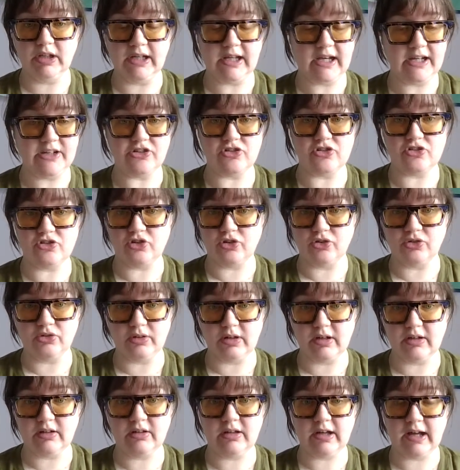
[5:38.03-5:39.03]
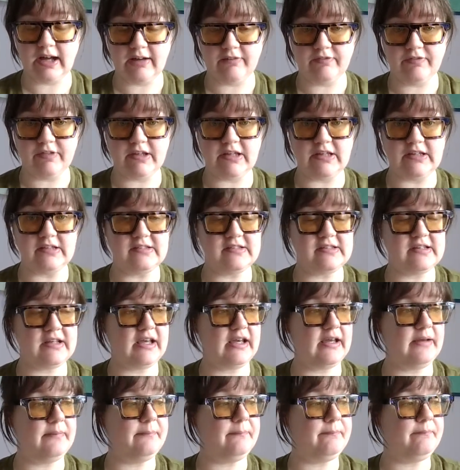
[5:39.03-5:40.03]
just do have these
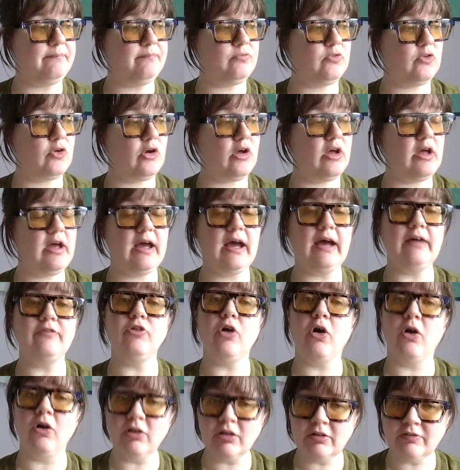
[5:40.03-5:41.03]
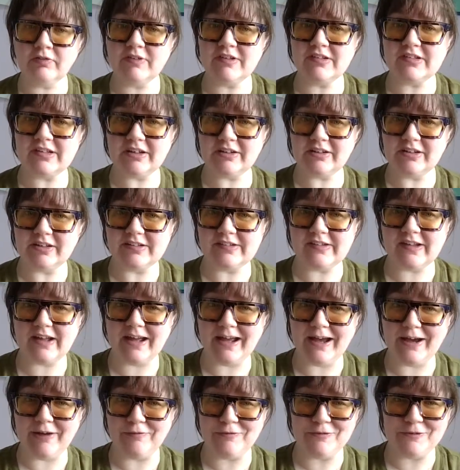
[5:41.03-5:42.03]
have all of these areas that I
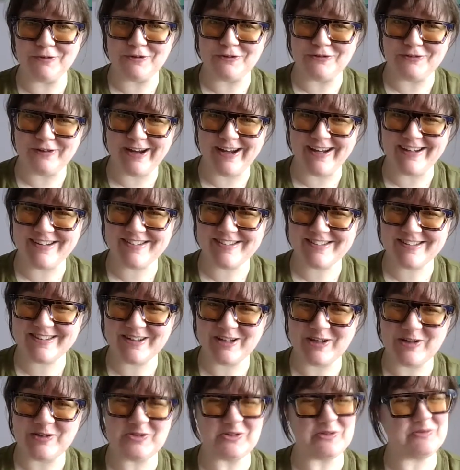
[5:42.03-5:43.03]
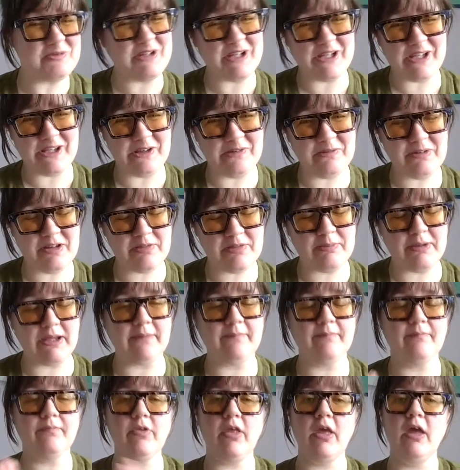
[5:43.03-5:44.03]
have to address. So I'm taking you with me.
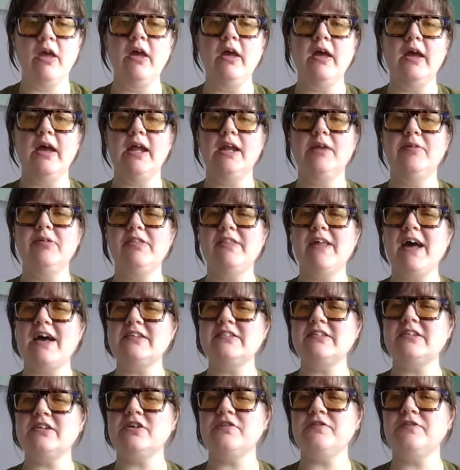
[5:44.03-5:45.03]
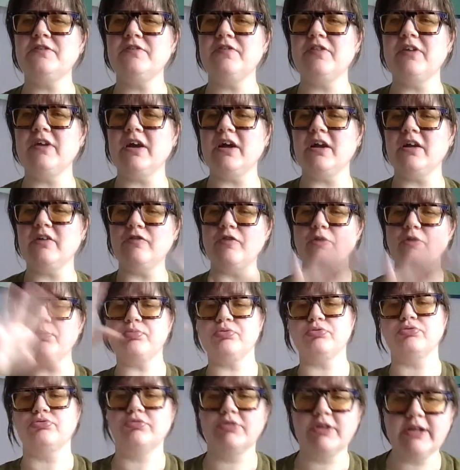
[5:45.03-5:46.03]
Anyway, that's enough of the kind of
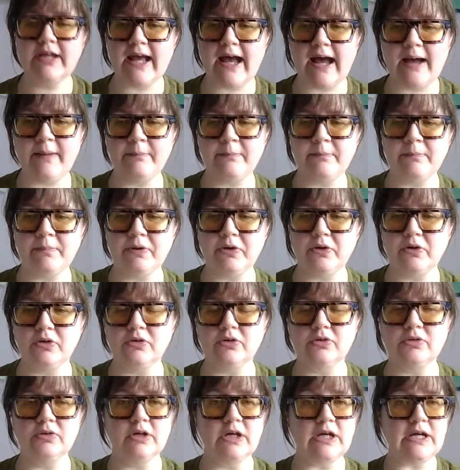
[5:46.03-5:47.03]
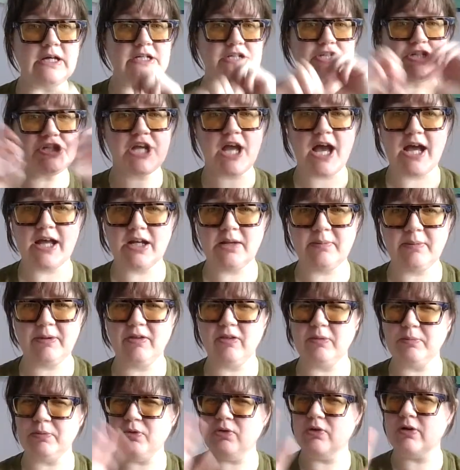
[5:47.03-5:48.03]
preamble, chatting about
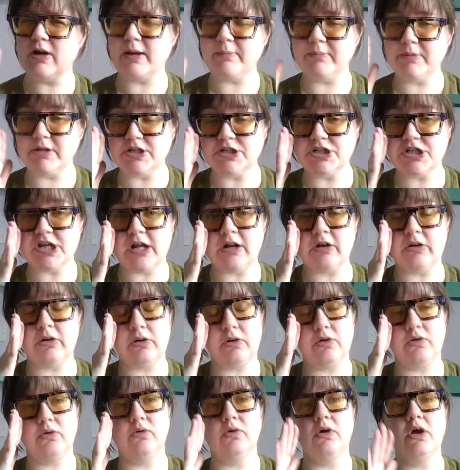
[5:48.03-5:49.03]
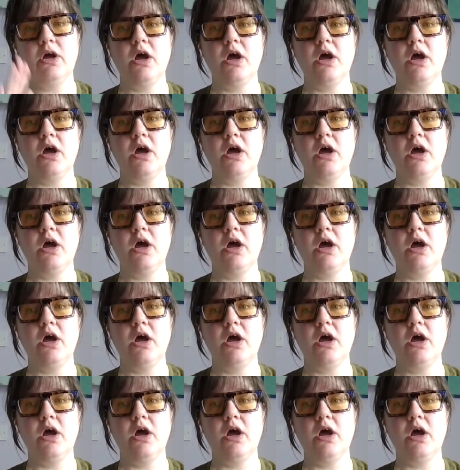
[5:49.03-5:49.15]
the program in general.